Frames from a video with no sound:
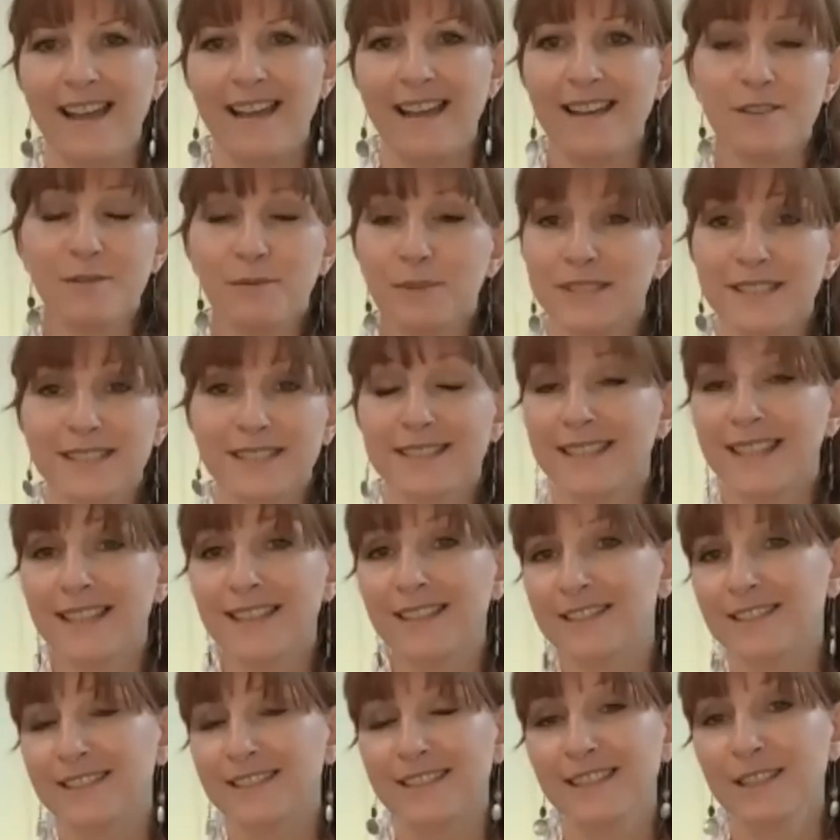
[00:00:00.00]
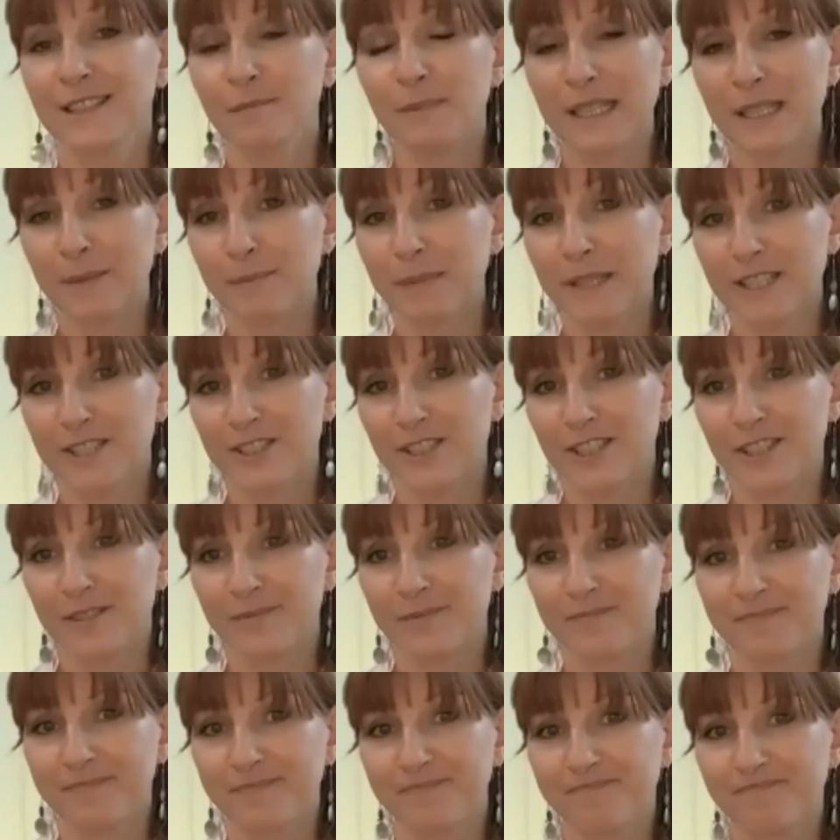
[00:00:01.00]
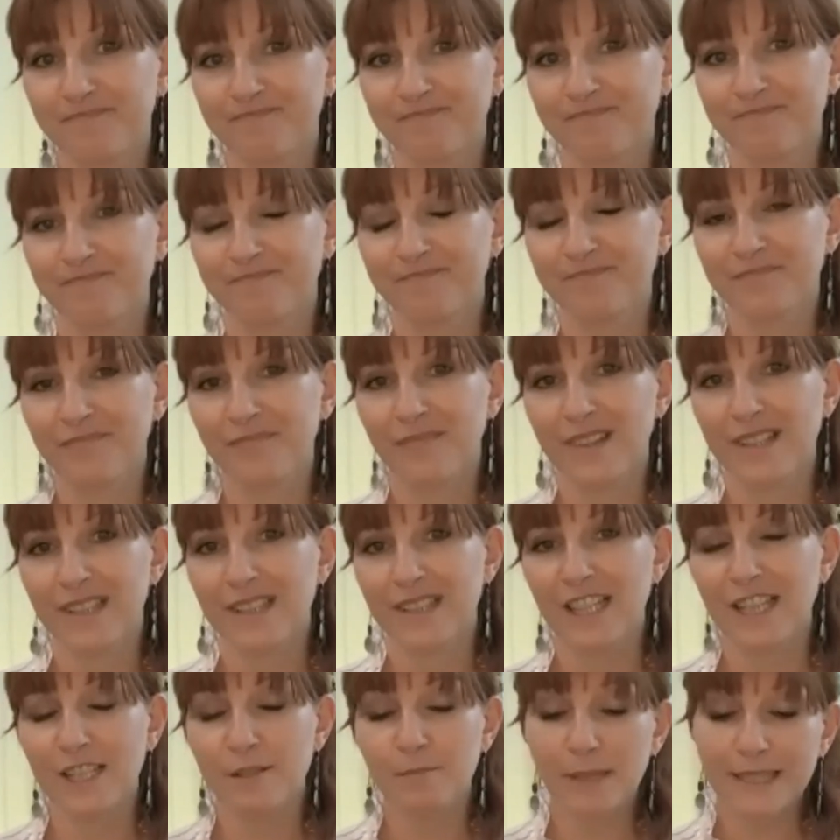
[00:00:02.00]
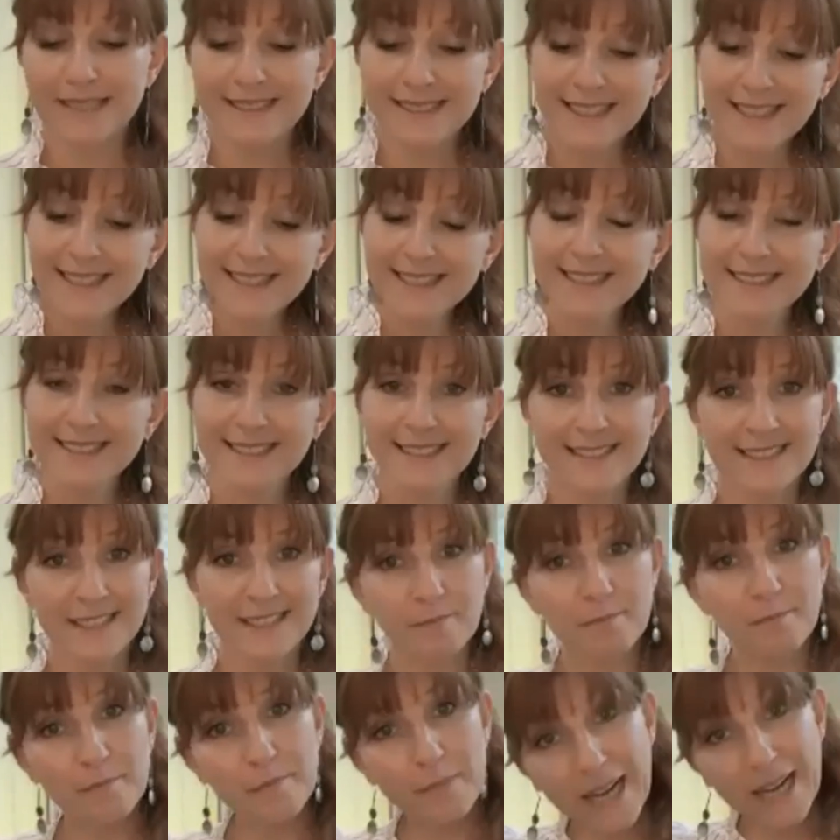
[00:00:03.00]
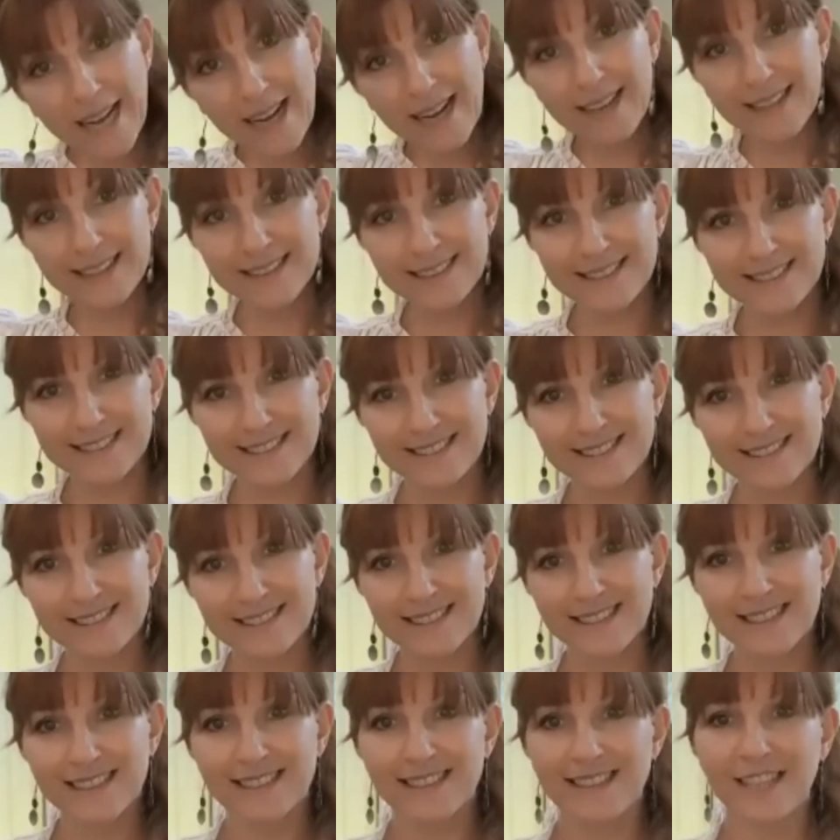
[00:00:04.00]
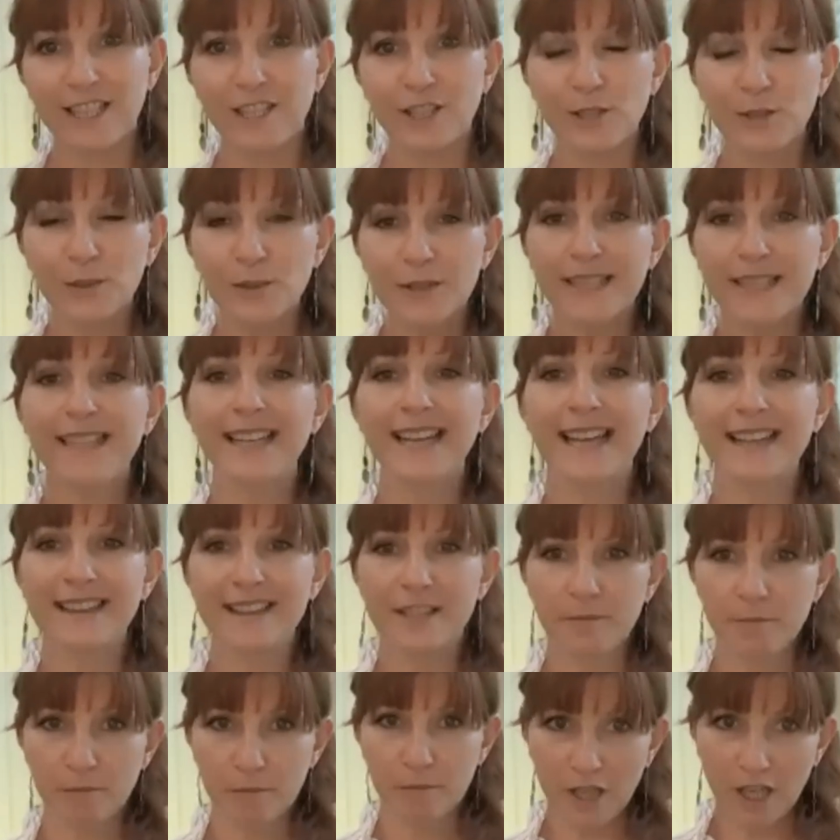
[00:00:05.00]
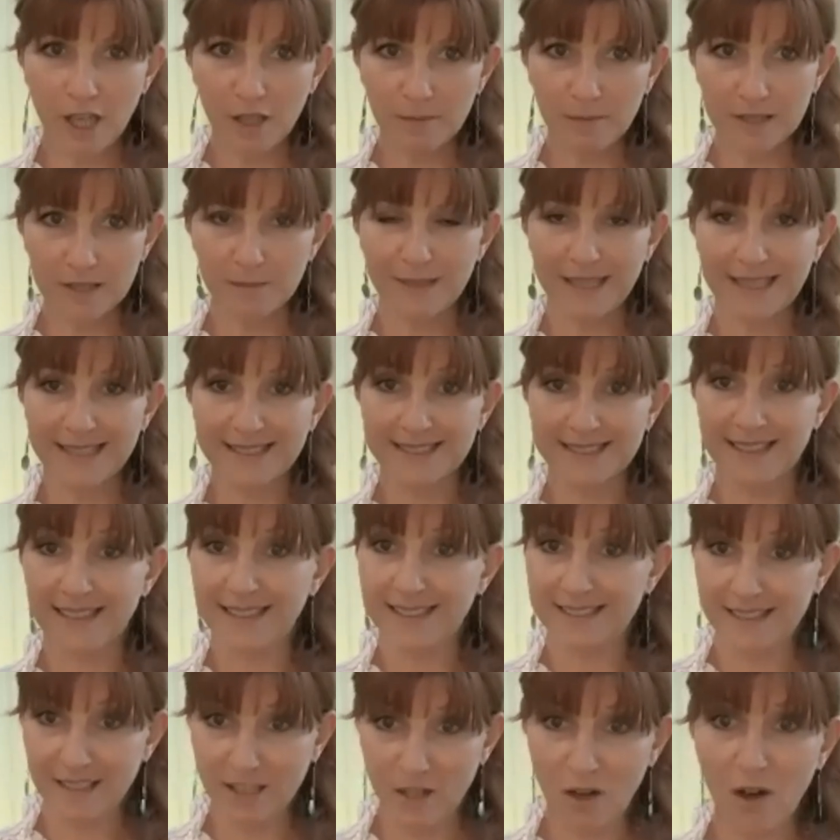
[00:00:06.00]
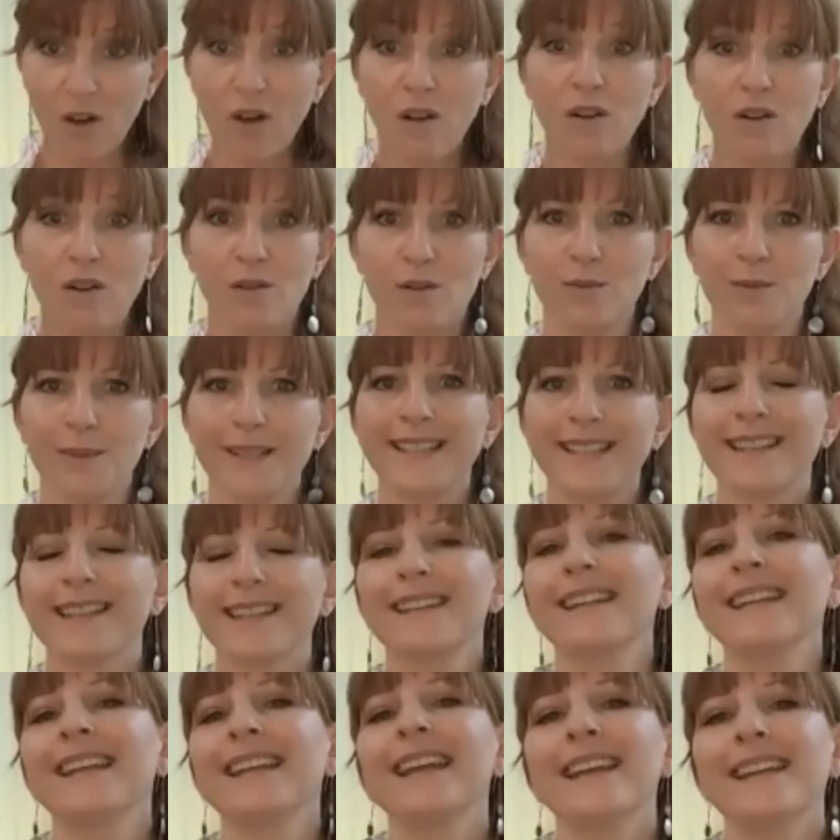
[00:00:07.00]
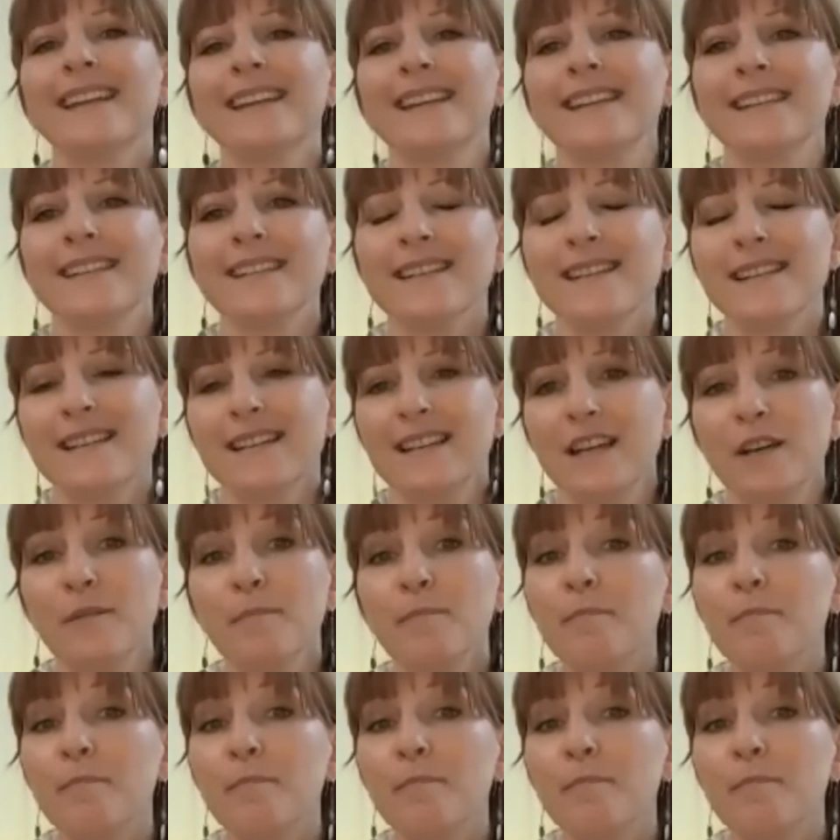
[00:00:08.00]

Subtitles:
and we just cannot see the big picture. And by taking a step back and looking at the problem as a whole, we can gain a